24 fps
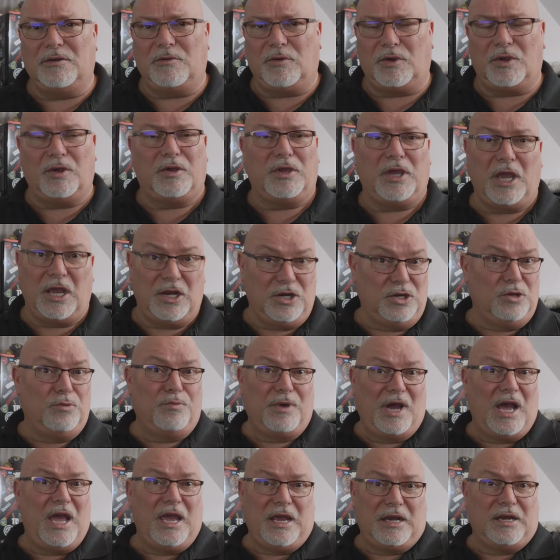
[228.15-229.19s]
Or can you
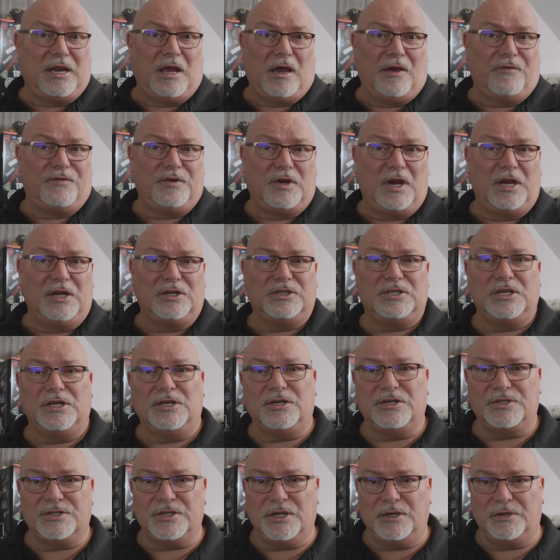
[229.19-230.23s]
buy it now if you're 18
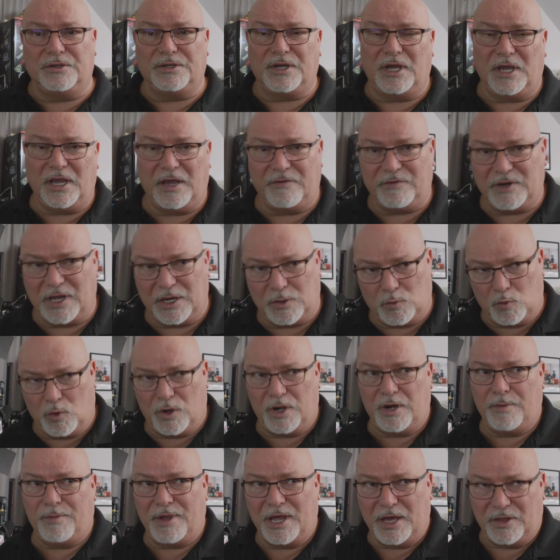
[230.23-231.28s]
years old? I haven't had to
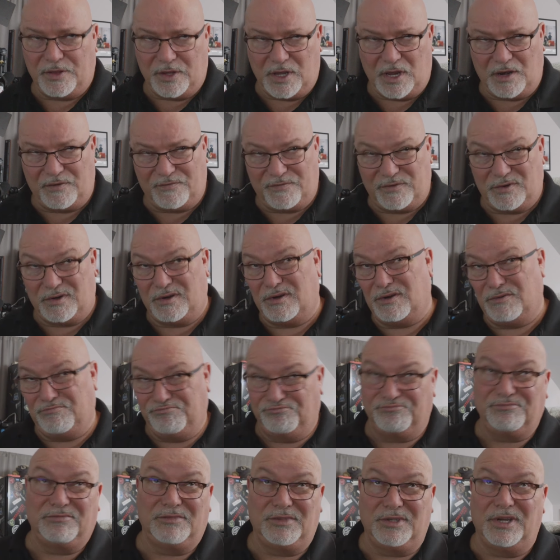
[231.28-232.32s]
worry about that for,
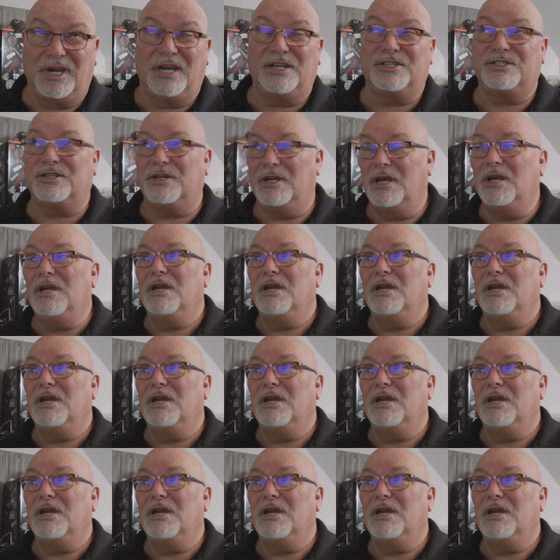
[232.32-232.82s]
gosh,